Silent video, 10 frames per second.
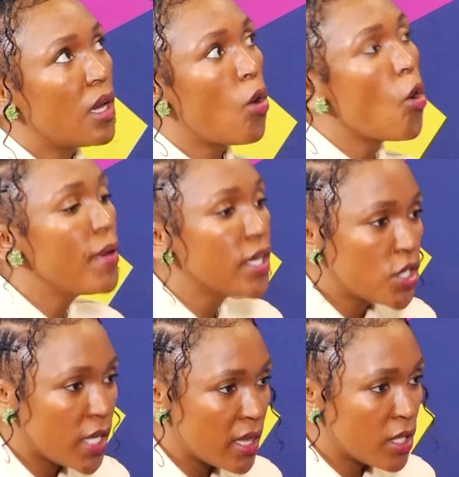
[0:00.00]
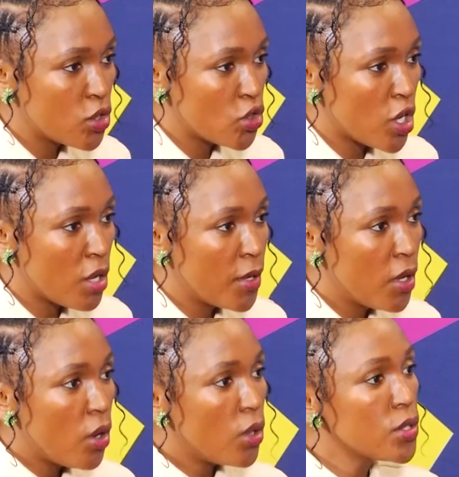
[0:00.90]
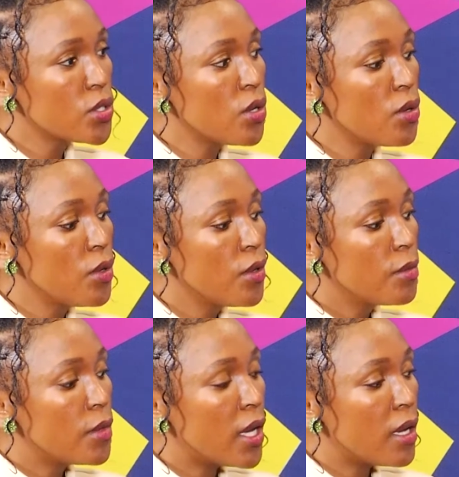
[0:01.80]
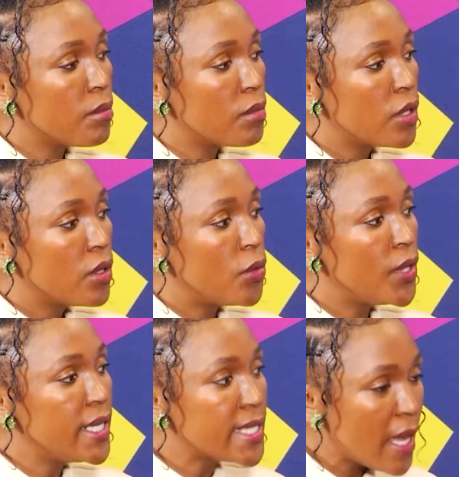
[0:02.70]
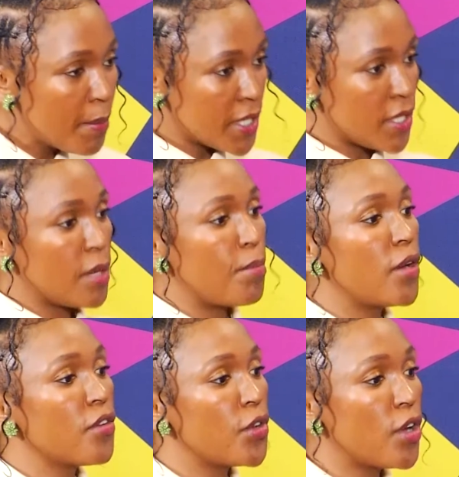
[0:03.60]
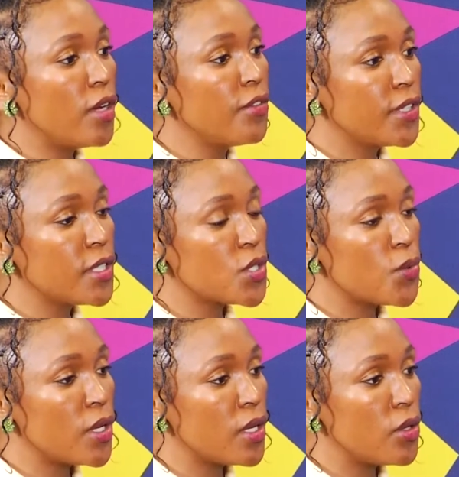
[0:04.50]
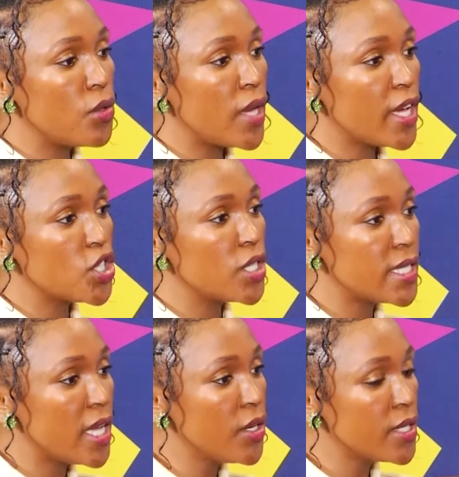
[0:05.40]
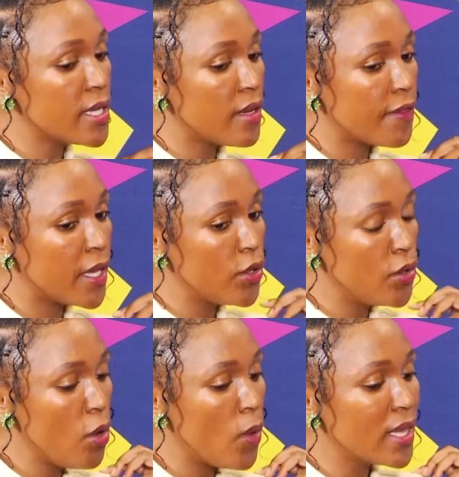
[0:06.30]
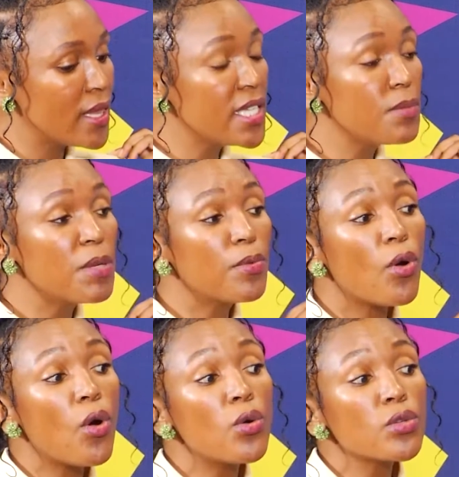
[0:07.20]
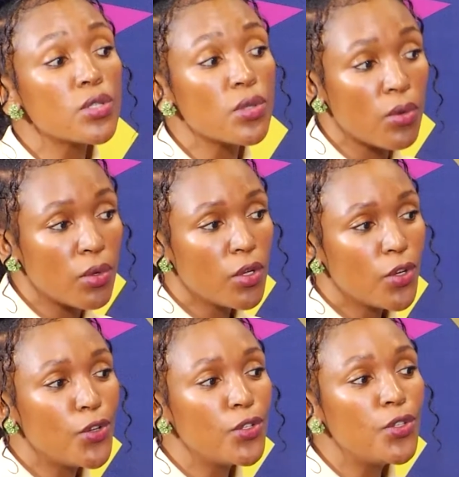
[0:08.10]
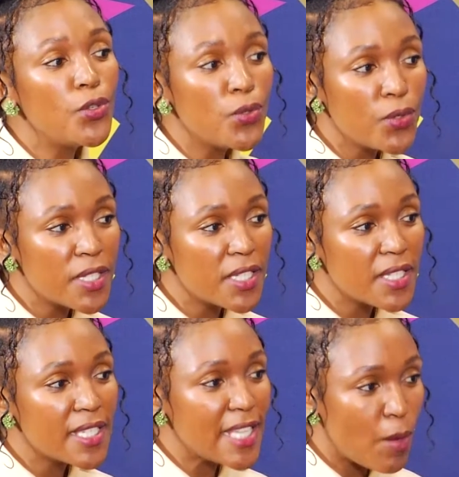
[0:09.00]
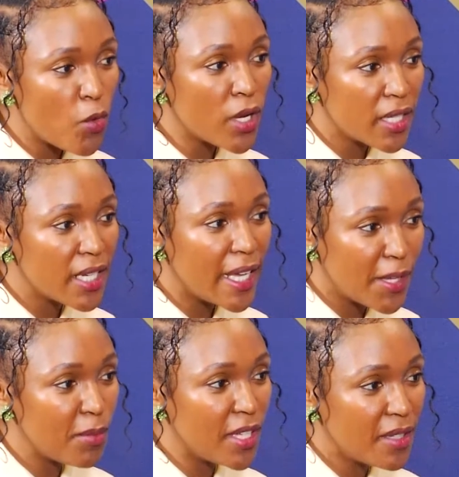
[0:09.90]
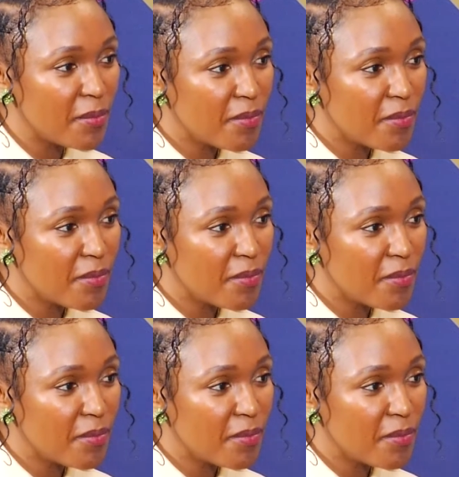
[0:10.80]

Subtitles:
hoping to get this job, also really tap into that part of your confidence where you actually tell yourself that, you know what, these people also could use someone like me.